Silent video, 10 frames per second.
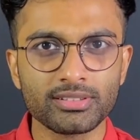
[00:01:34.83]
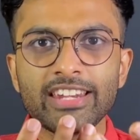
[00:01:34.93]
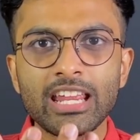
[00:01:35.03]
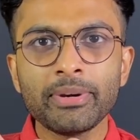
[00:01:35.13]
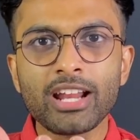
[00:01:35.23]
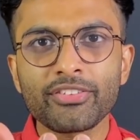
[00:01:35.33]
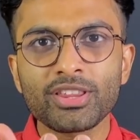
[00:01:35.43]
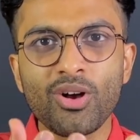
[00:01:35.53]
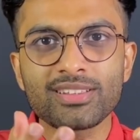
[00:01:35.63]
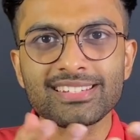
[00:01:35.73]
we name it after
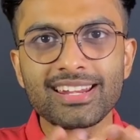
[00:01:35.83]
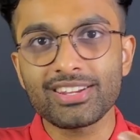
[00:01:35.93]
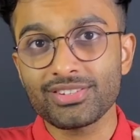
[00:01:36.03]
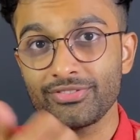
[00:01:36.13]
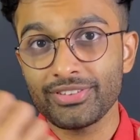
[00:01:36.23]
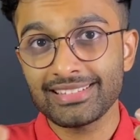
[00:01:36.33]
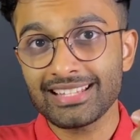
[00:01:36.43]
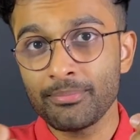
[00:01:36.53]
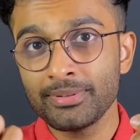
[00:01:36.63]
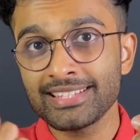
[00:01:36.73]
the constellation, for
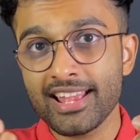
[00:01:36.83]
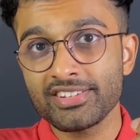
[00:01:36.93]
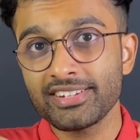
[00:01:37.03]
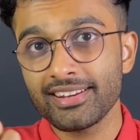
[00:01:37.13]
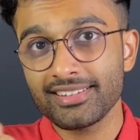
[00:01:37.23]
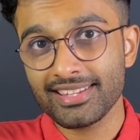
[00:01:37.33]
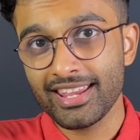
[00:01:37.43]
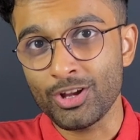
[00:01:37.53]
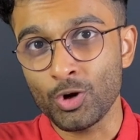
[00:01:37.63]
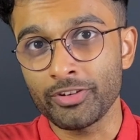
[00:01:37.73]
example Sagittarius
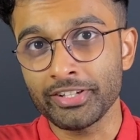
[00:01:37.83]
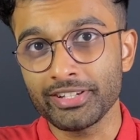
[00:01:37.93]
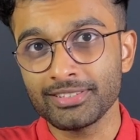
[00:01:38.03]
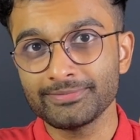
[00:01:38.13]
A over here.